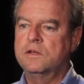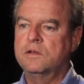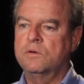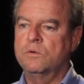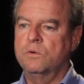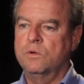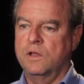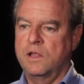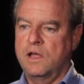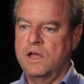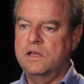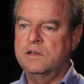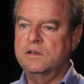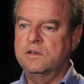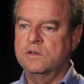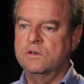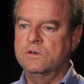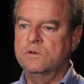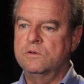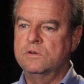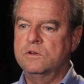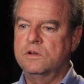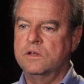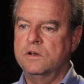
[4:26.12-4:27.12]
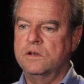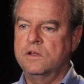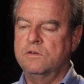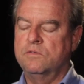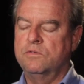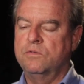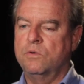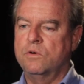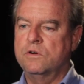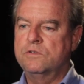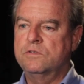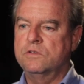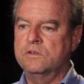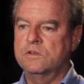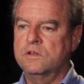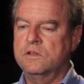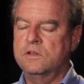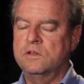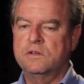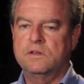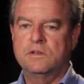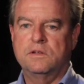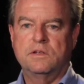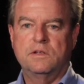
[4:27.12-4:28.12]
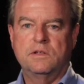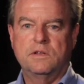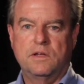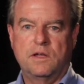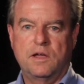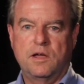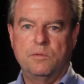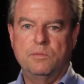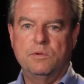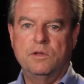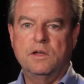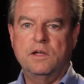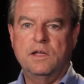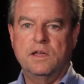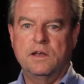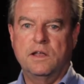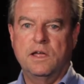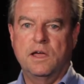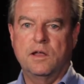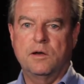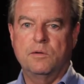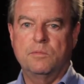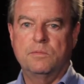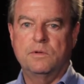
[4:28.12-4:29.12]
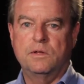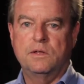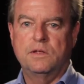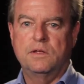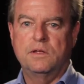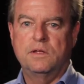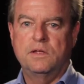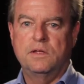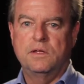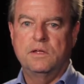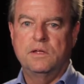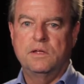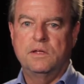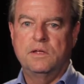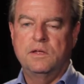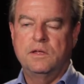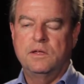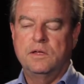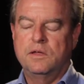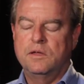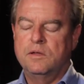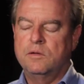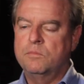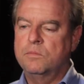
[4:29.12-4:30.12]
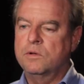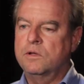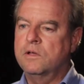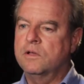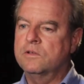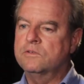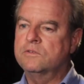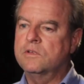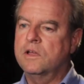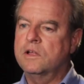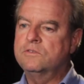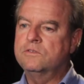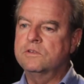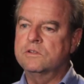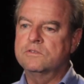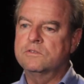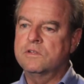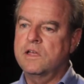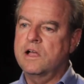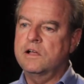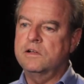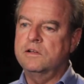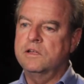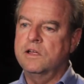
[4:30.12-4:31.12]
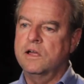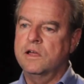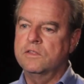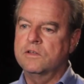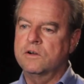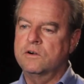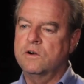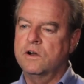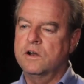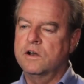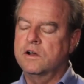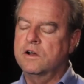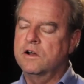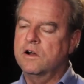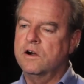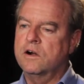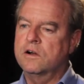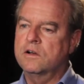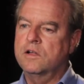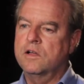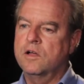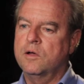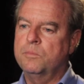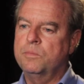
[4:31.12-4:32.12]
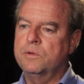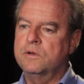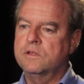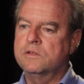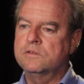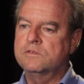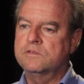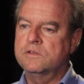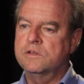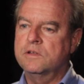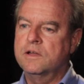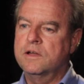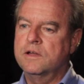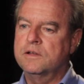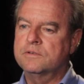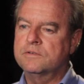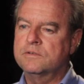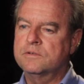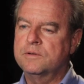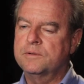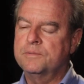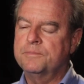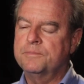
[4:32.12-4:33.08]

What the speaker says: Well, I do, and unfortunately, I'm looking at them, because that's exactly how the credit card companies see us.